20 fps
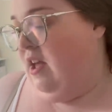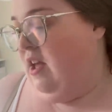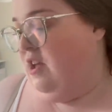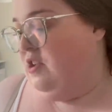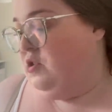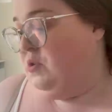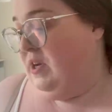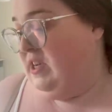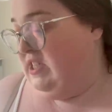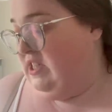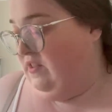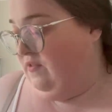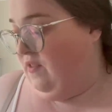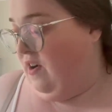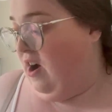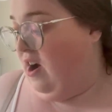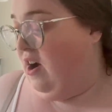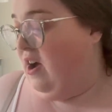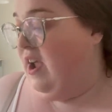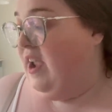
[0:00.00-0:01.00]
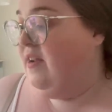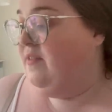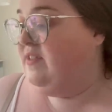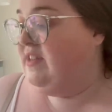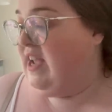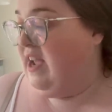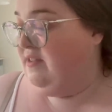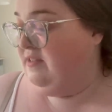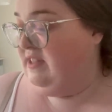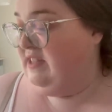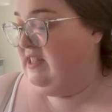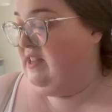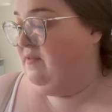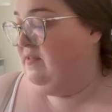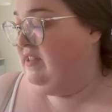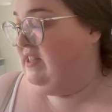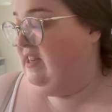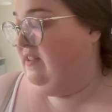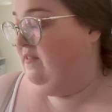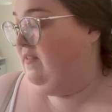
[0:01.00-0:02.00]
25, down to
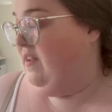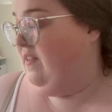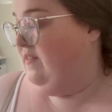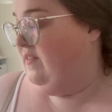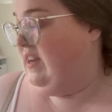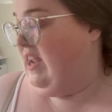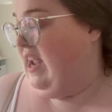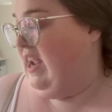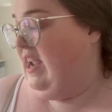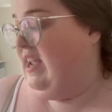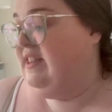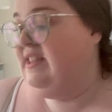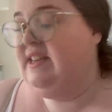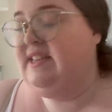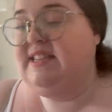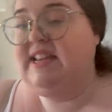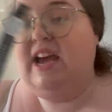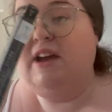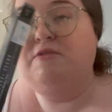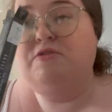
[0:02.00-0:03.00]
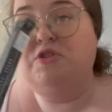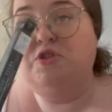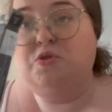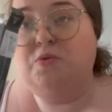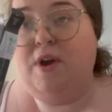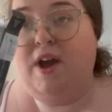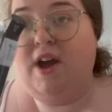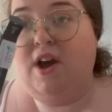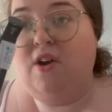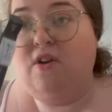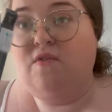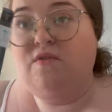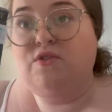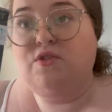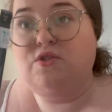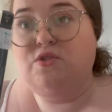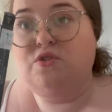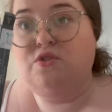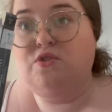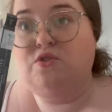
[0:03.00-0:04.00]
17.50, and then down to
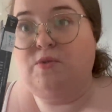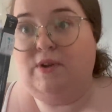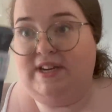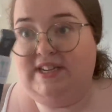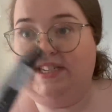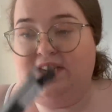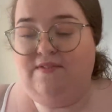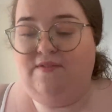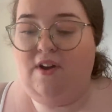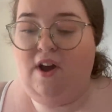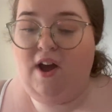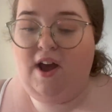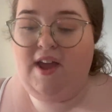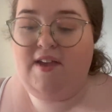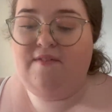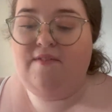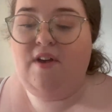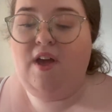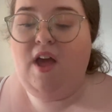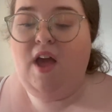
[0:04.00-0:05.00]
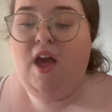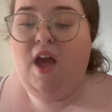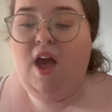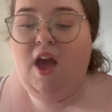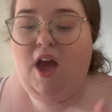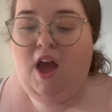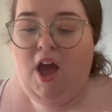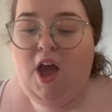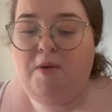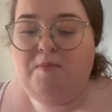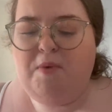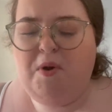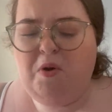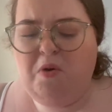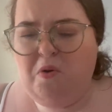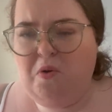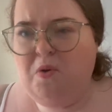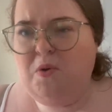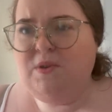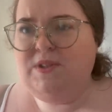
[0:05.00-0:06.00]
12.25. But
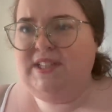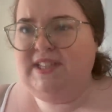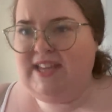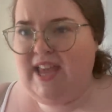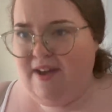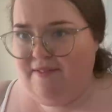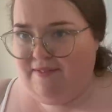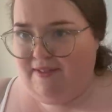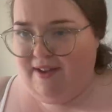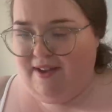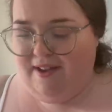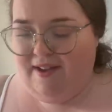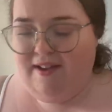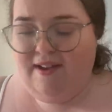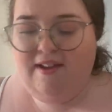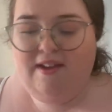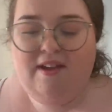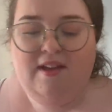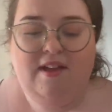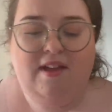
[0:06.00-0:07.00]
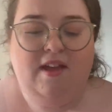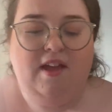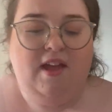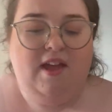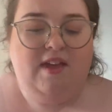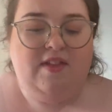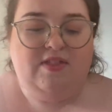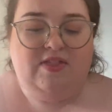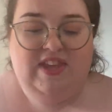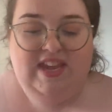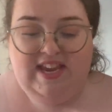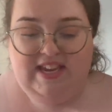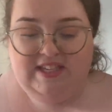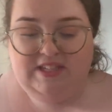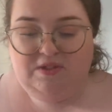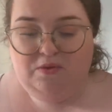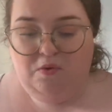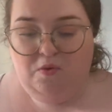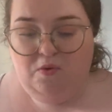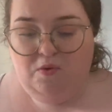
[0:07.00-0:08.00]
all together,
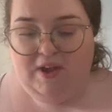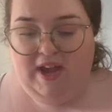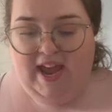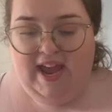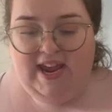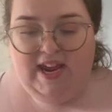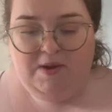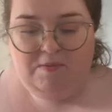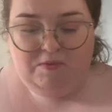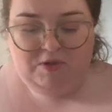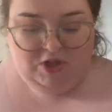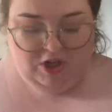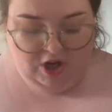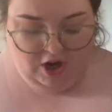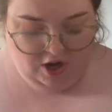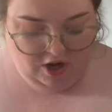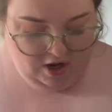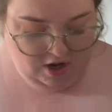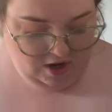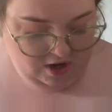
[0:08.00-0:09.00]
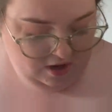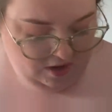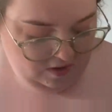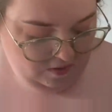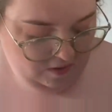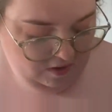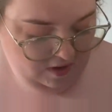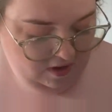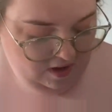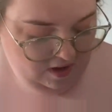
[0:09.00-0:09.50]
this all came to